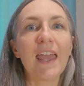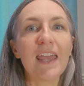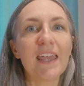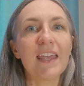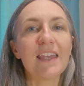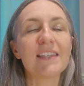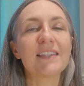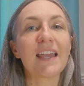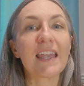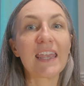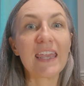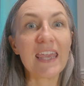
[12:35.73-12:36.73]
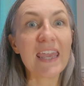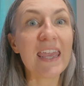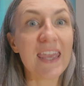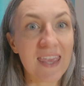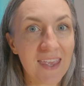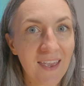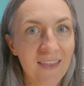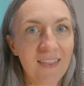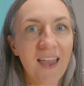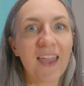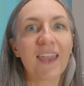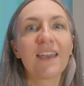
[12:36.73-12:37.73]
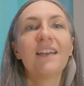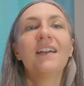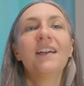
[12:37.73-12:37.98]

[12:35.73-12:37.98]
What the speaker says: is key. Like,